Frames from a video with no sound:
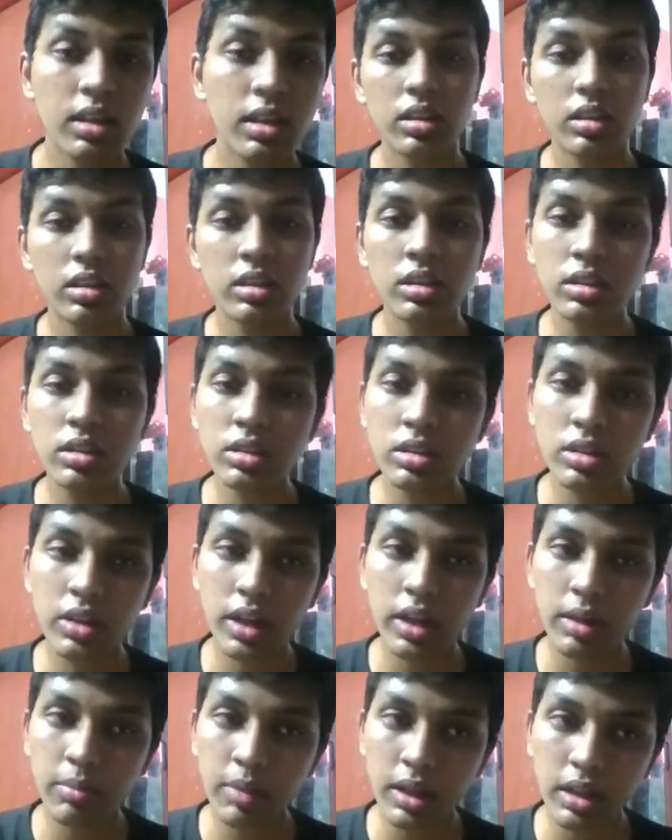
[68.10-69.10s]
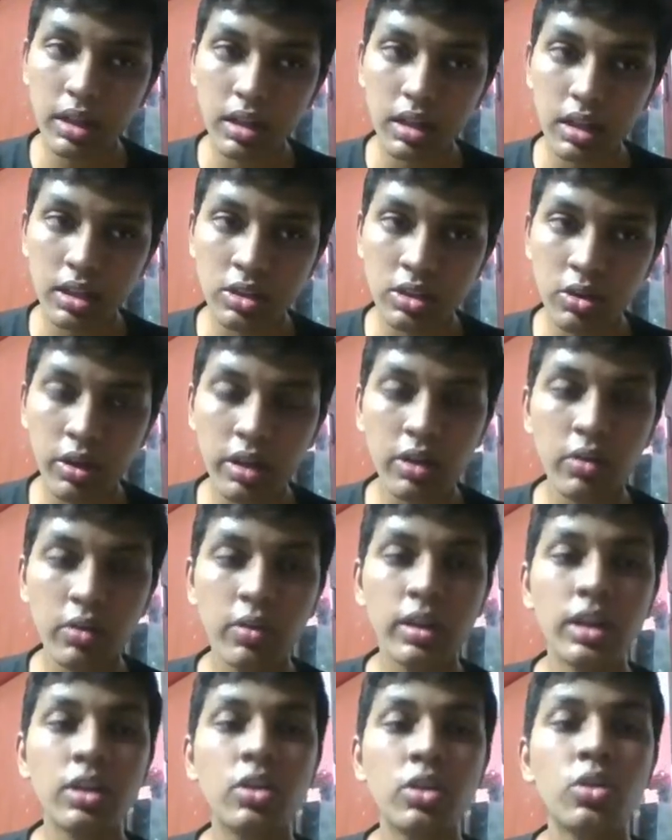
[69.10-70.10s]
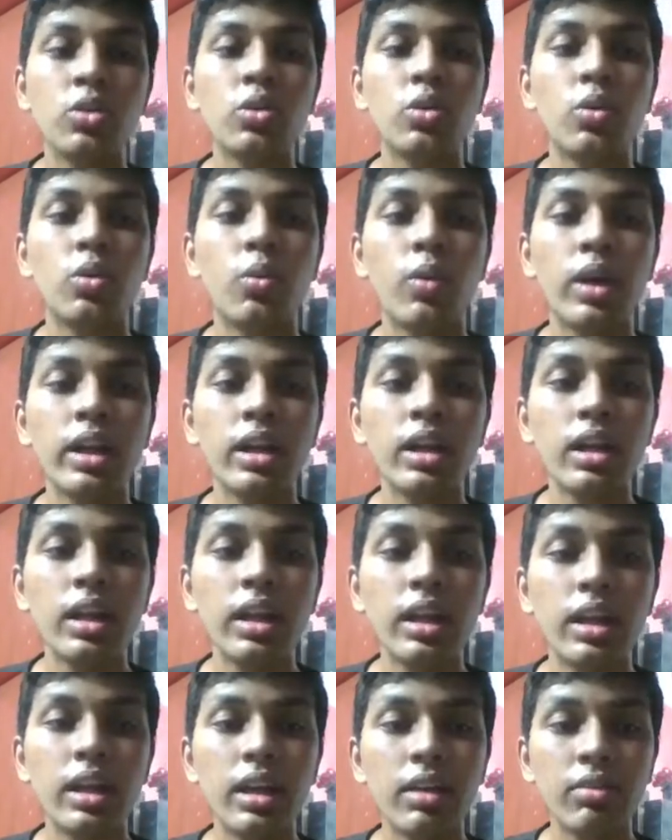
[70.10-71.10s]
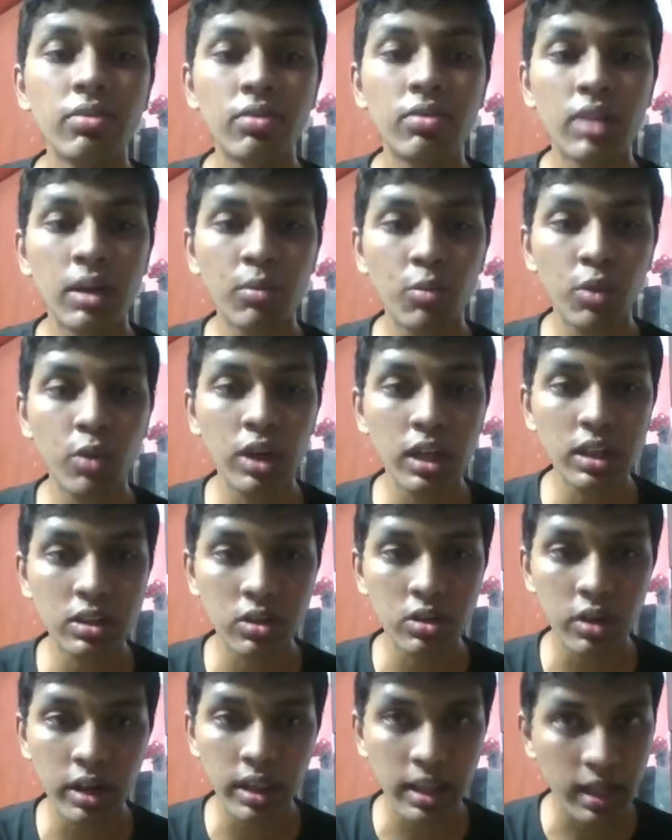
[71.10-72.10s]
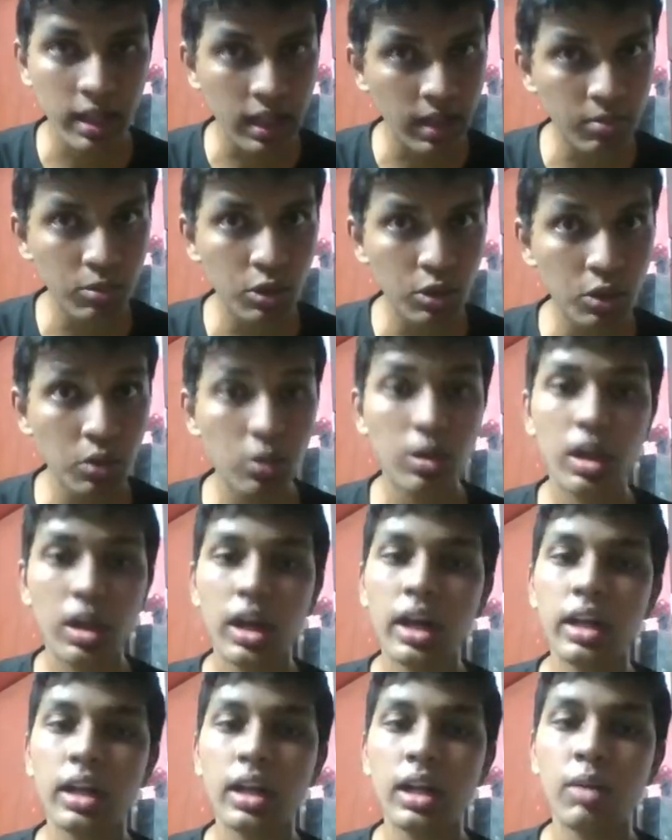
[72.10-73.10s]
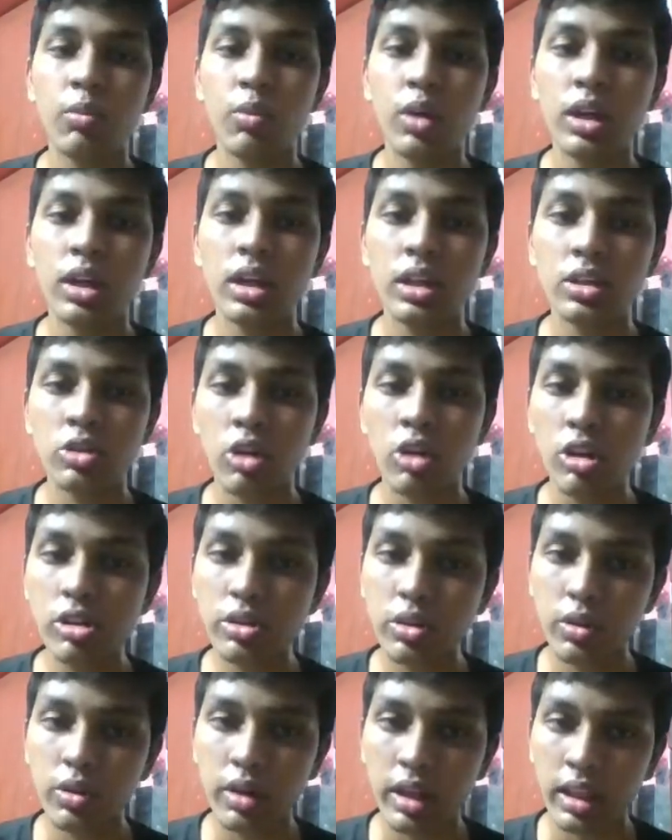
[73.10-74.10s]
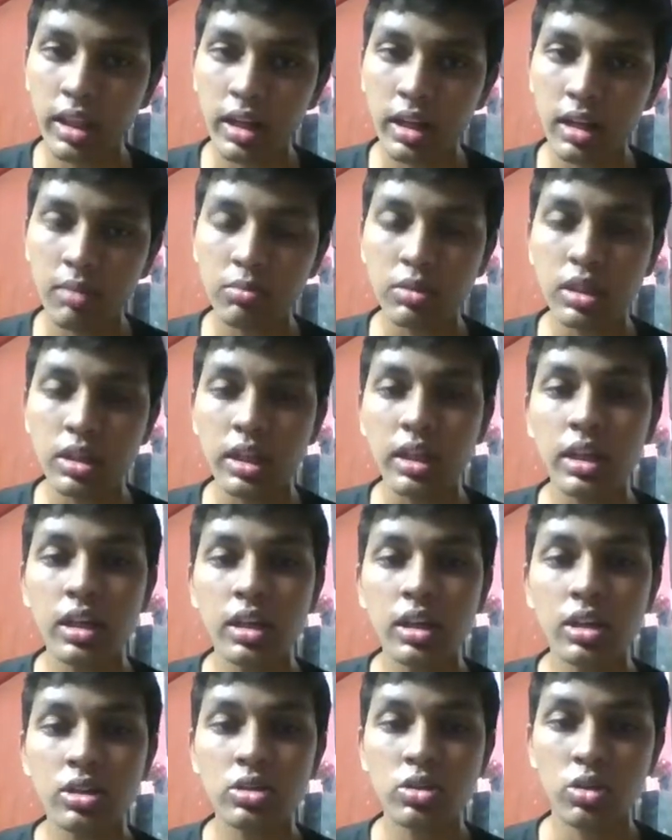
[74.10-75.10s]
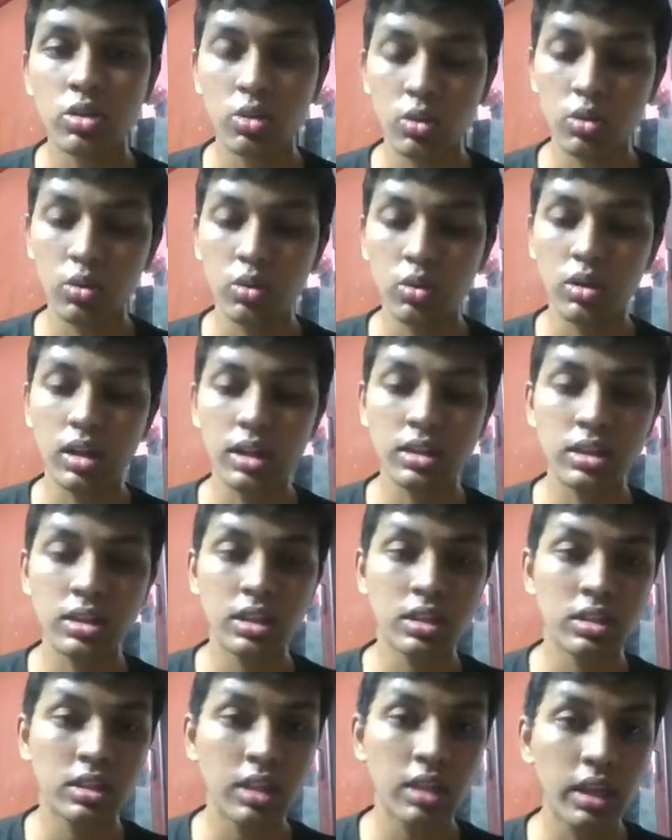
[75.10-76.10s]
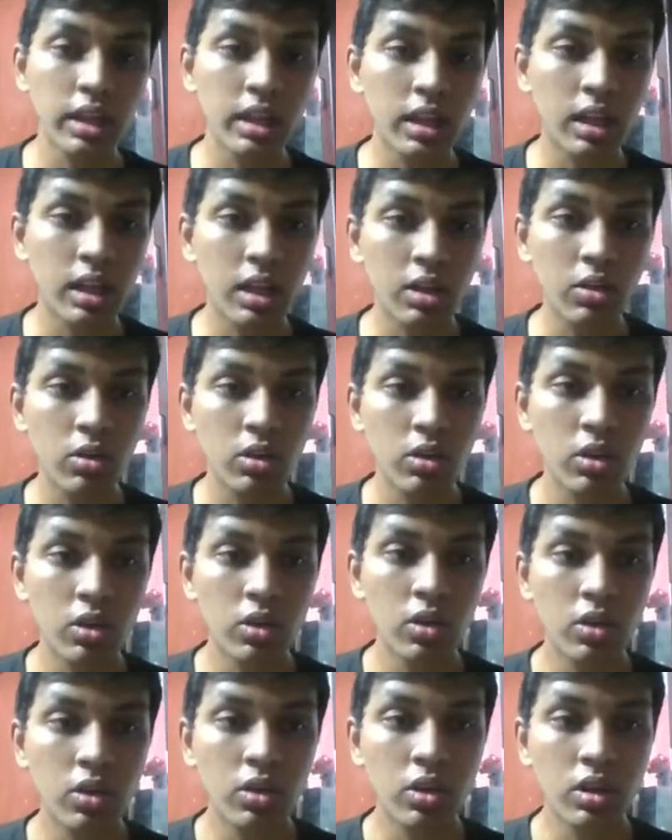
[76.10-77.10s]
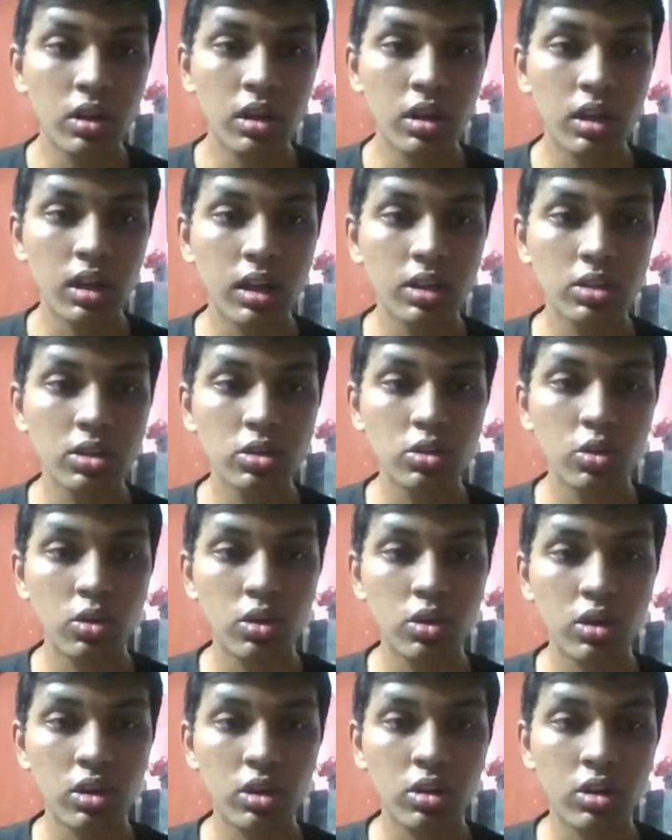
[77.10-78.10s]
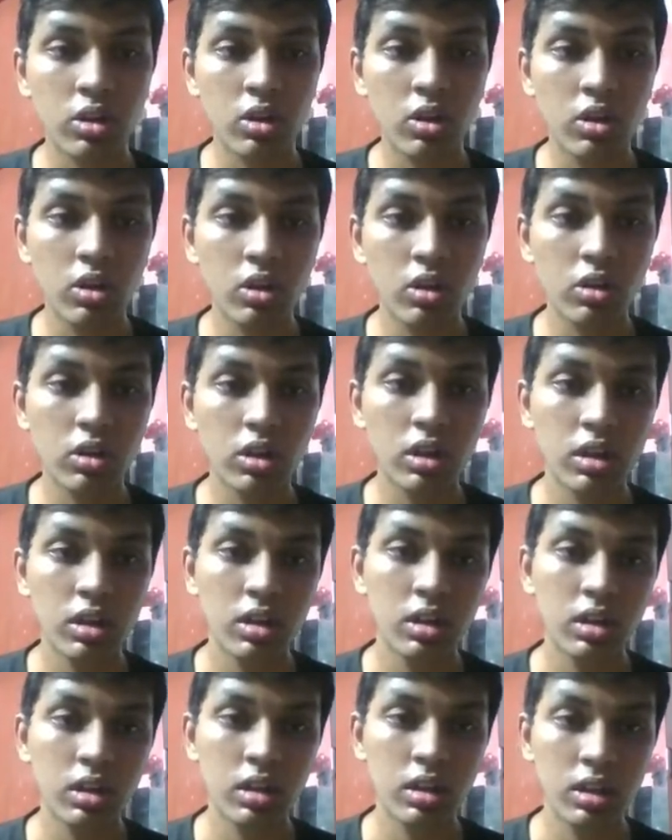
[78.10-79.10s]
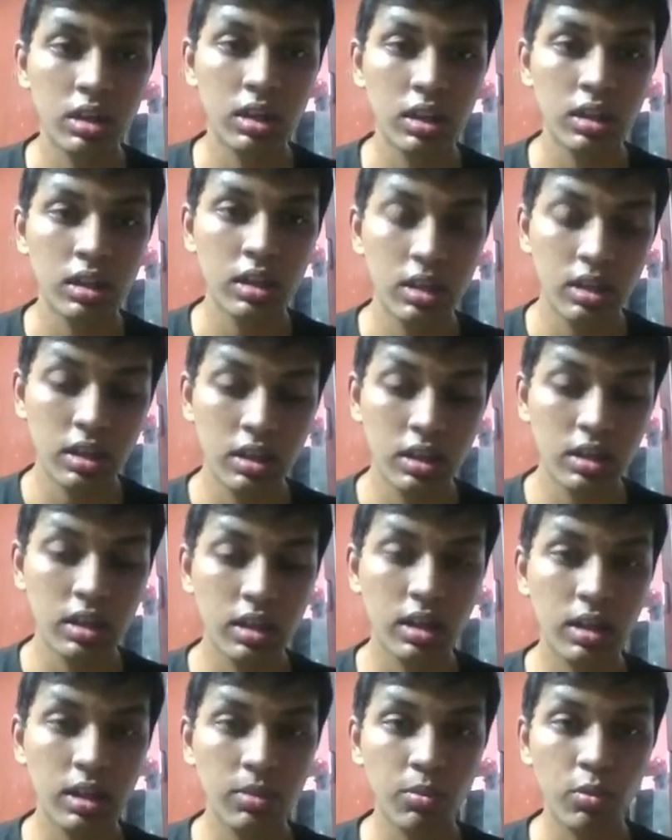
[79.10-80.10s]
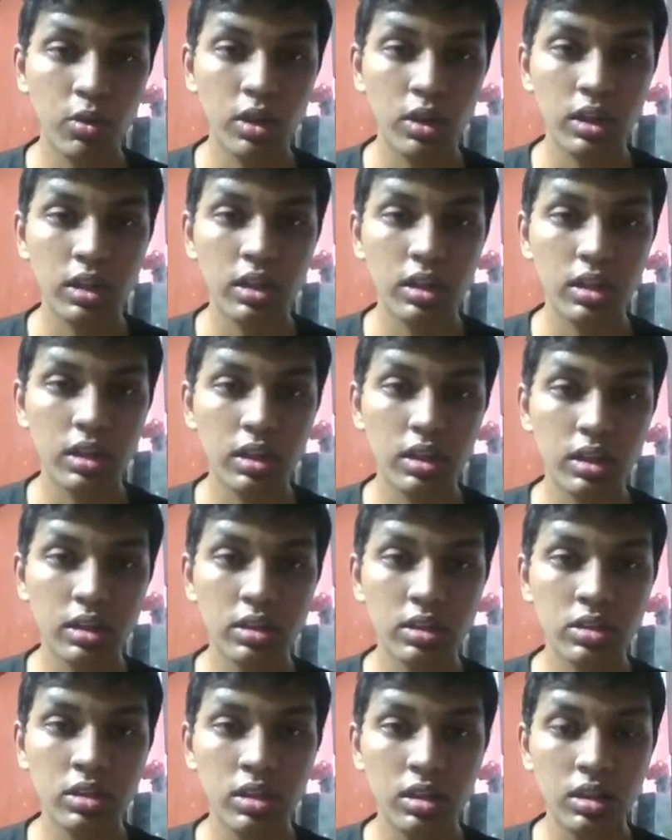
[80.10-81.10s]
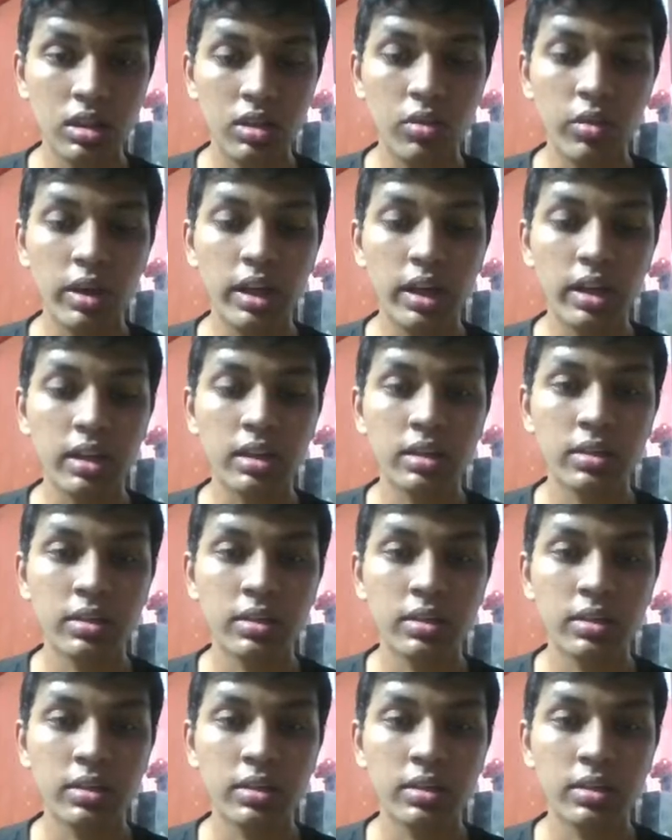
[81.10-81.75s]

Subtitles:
This statement is going to return true only if num1 is greater than num2 and num1 is also greater than num3. So let's just say now console.log num1 is greater.